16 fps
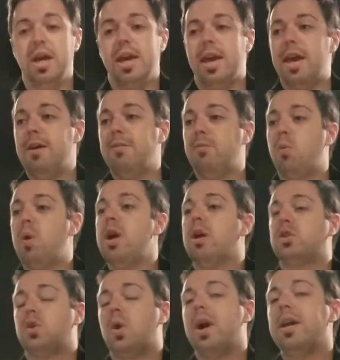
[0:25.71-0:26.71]
If we are
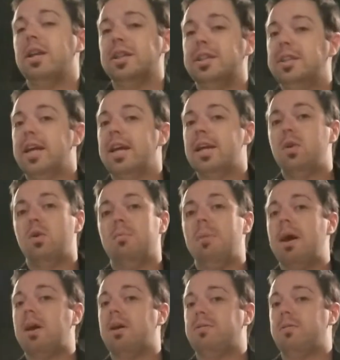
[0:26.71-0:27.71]
trying to sing into a
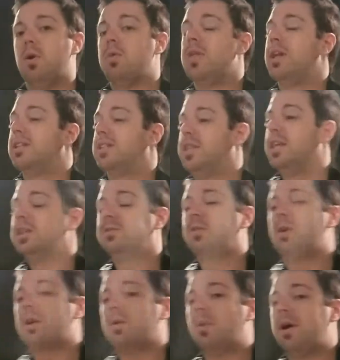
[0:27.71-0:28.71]
microphone that is this
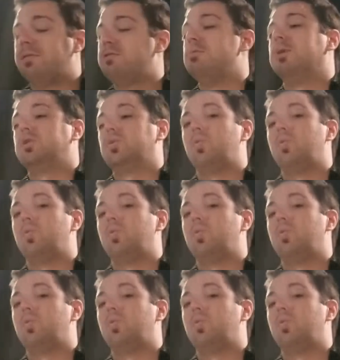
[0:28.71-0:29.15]
far away from us,